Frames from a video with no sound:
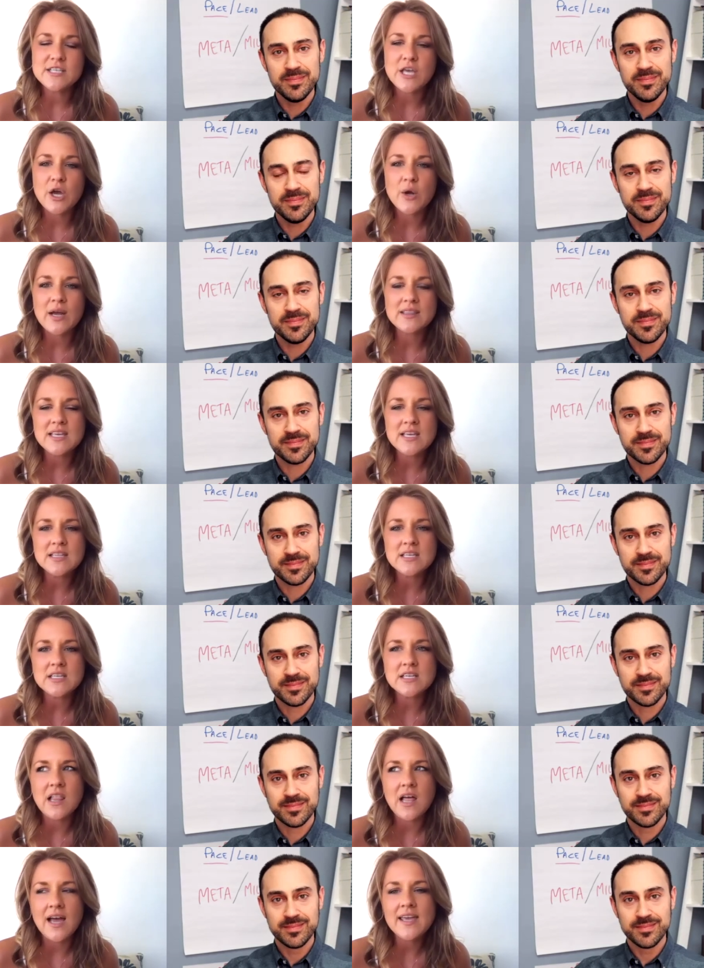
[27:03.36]
Speaker 1: go, I think the
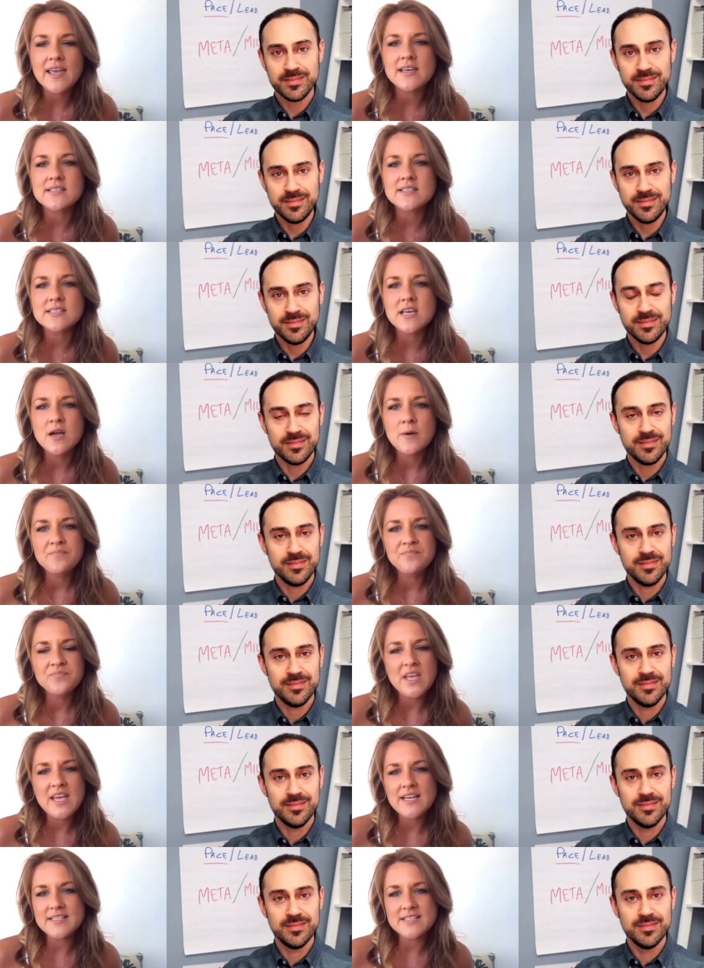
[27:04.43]
clients,
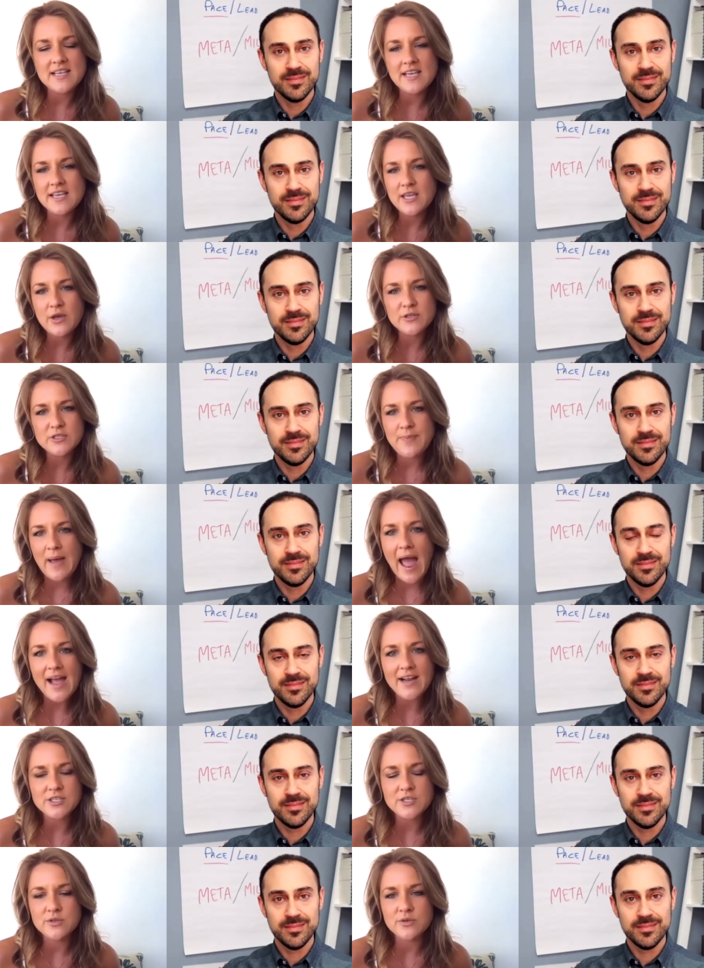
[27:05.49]
it's it goes
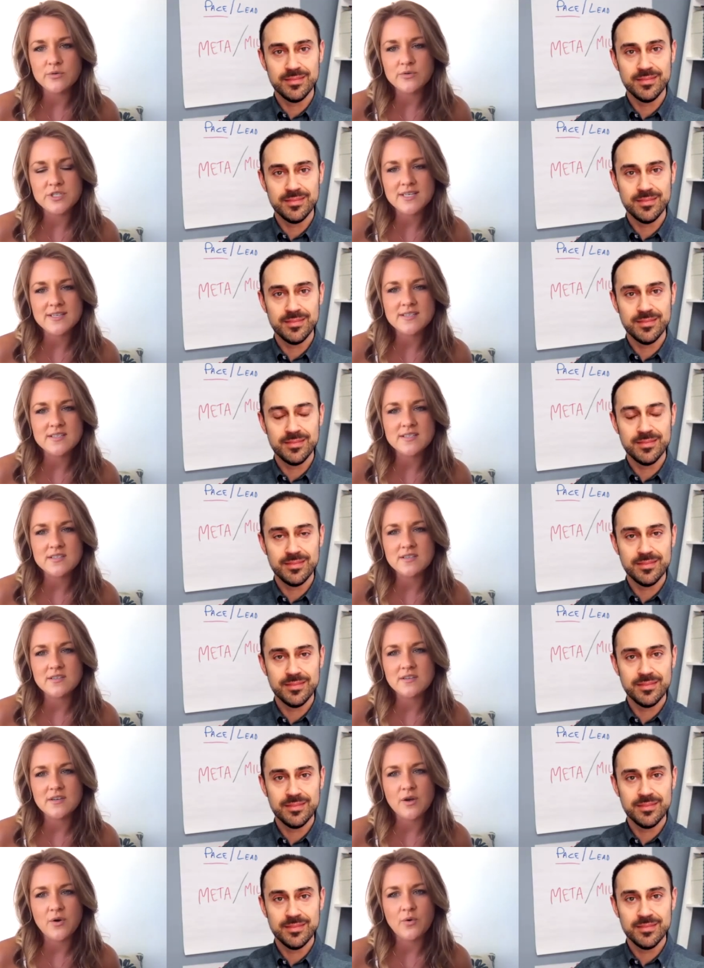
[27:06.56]
back to just you
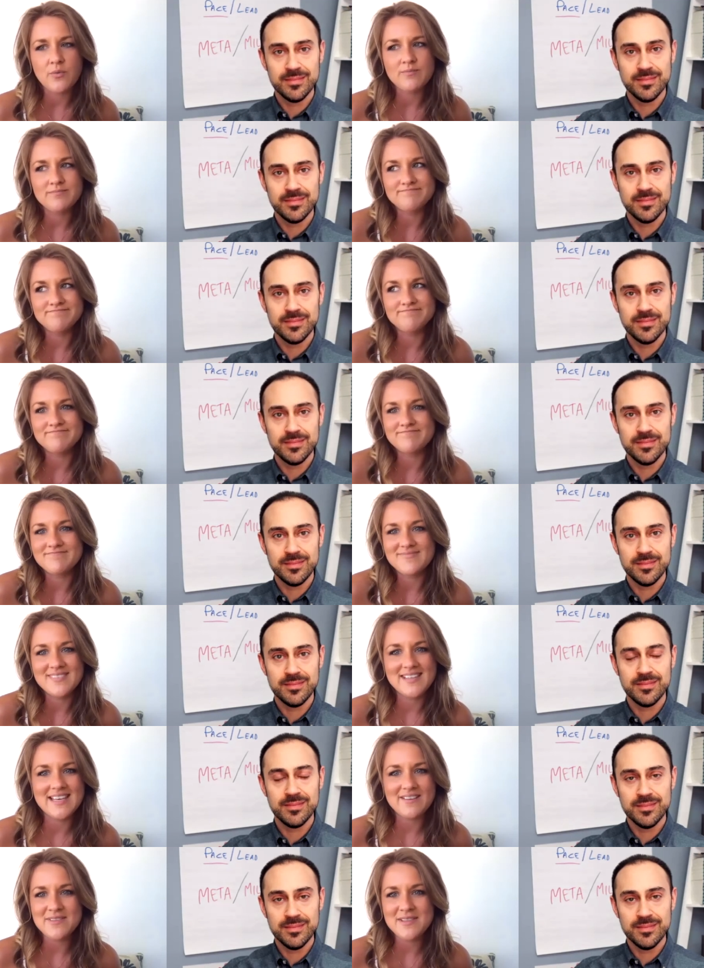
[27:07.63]
know
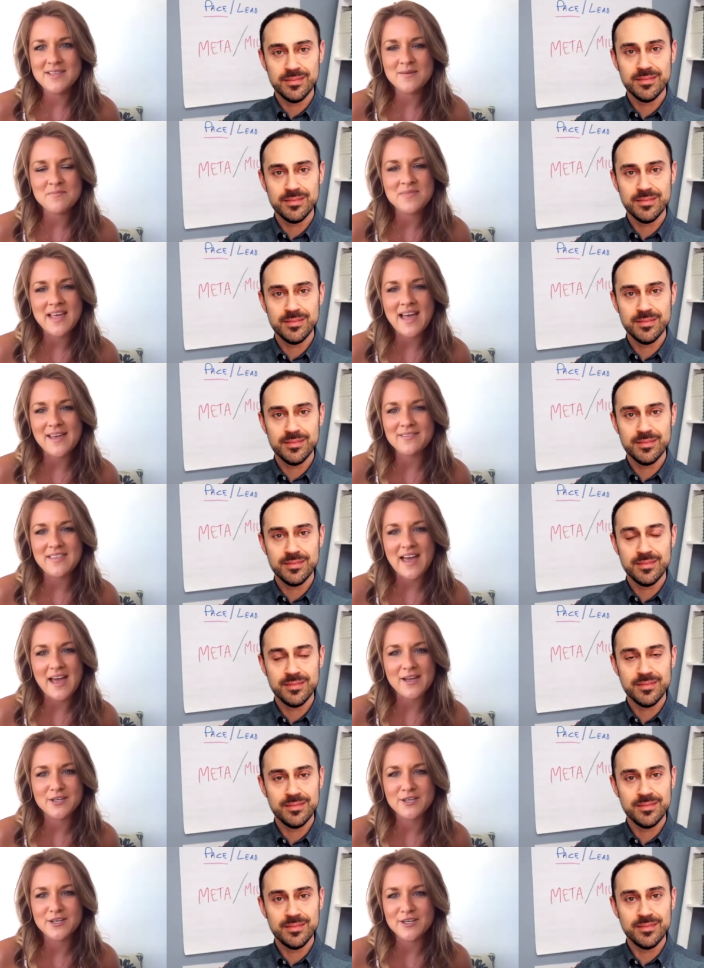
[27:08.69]
giving them that
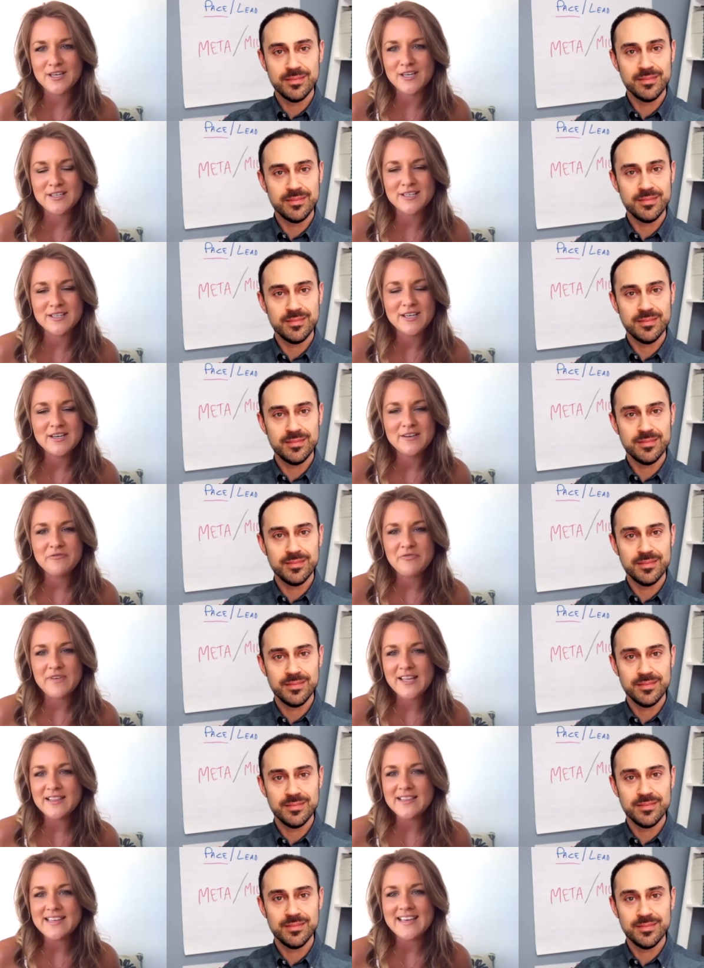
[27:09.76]
that good
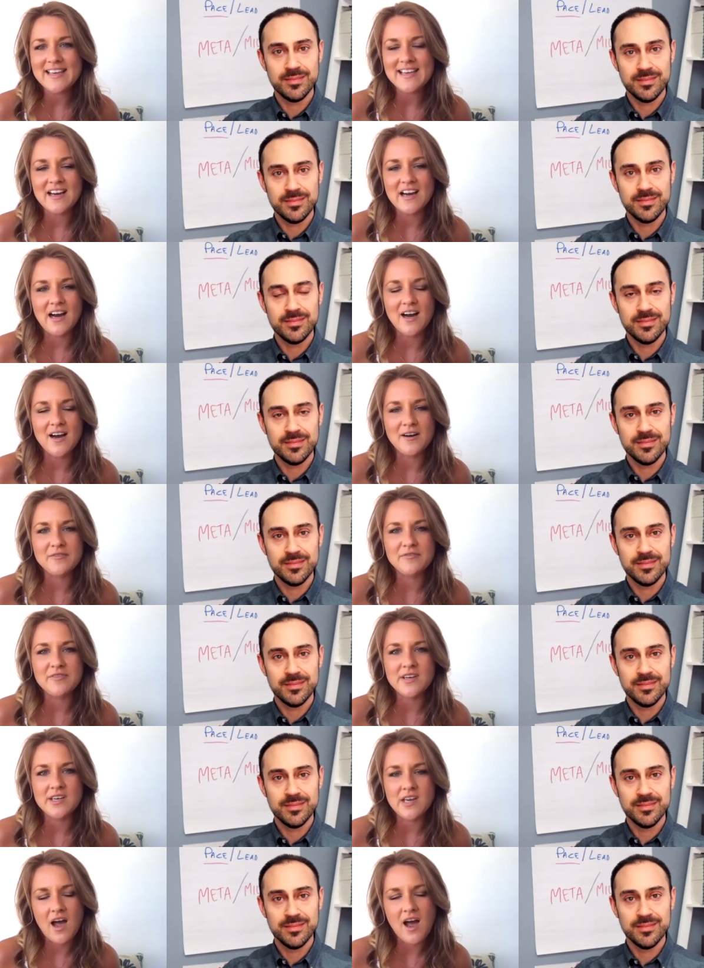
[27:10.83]
feeling of
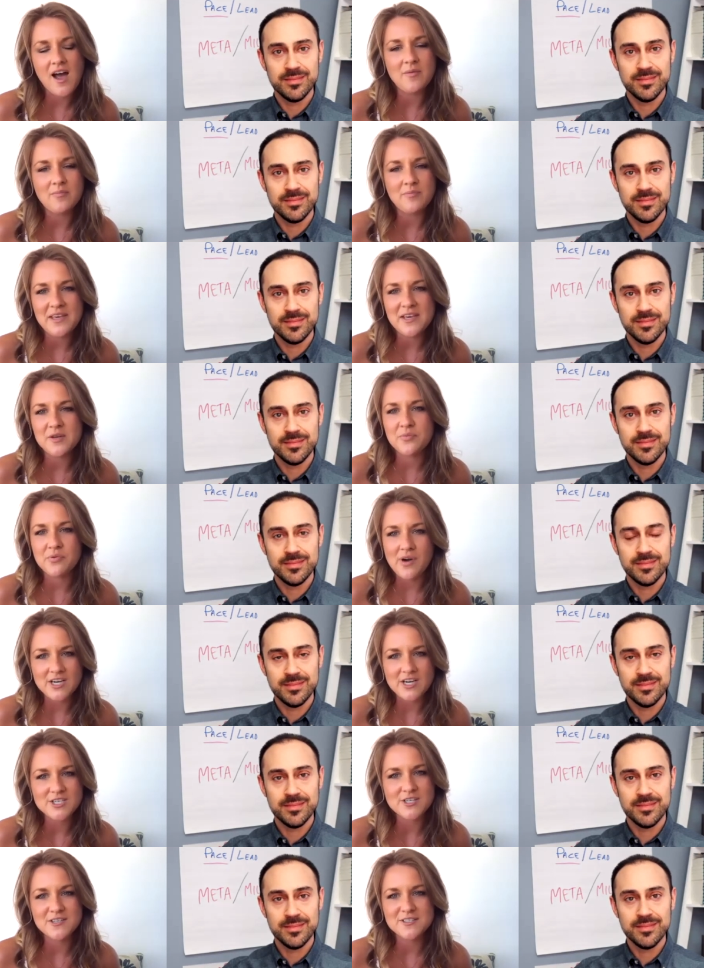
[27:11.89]
not being
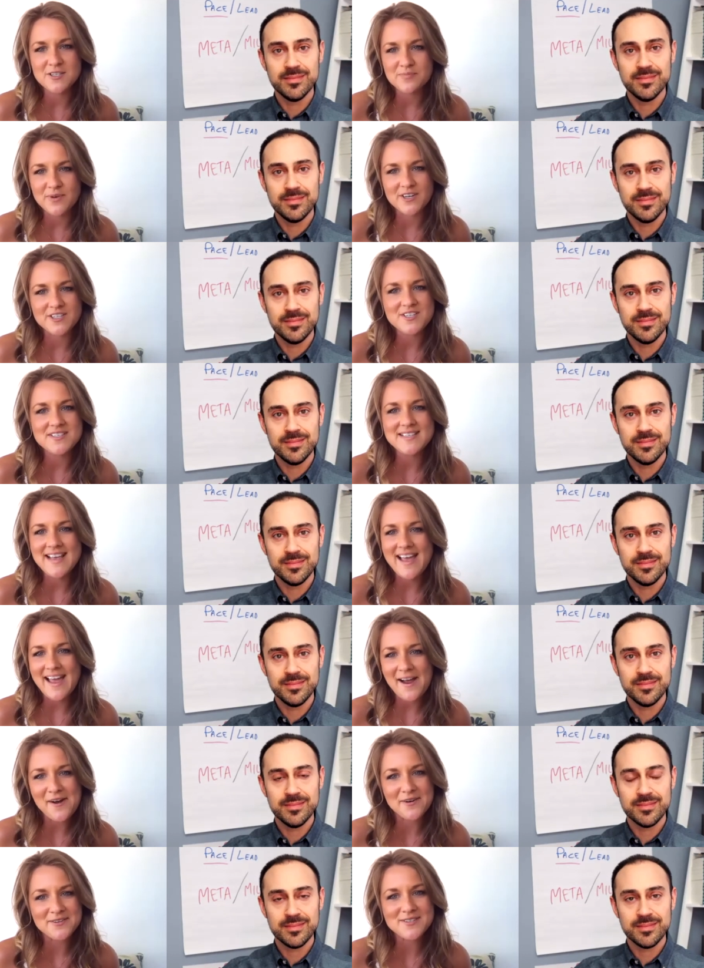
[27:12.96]
pressured to purchase a
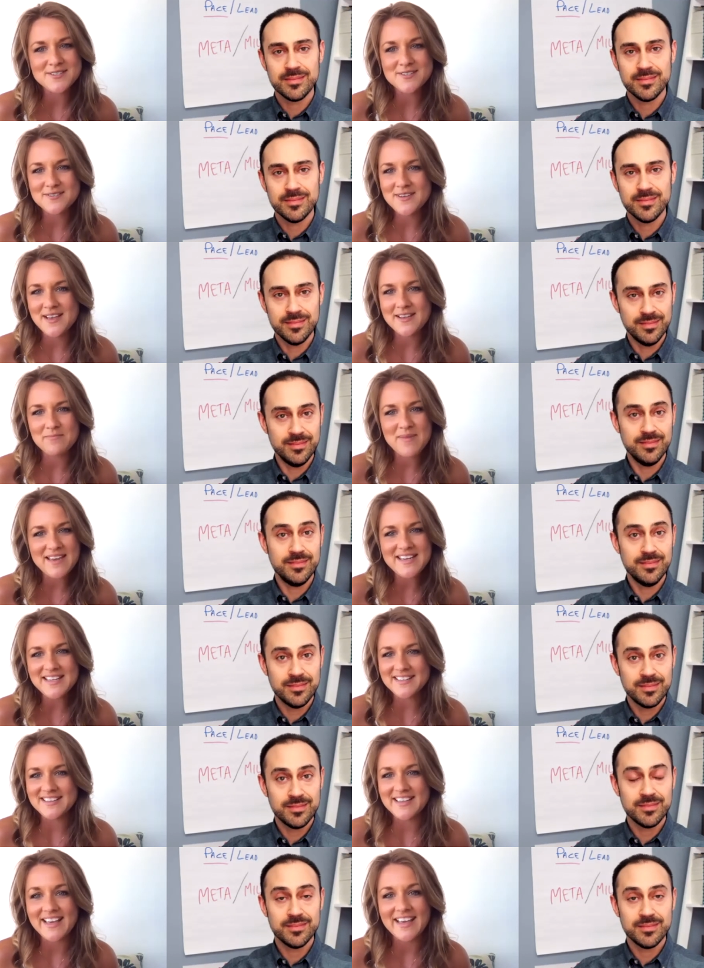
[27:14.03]
house mm-hmm.
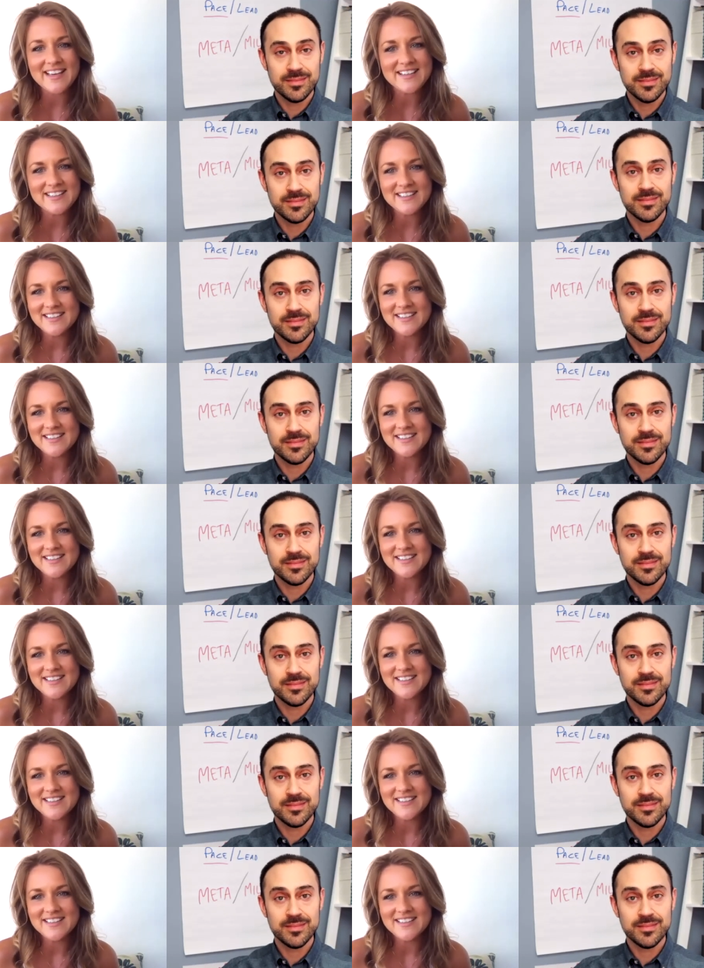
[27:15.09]
immediately.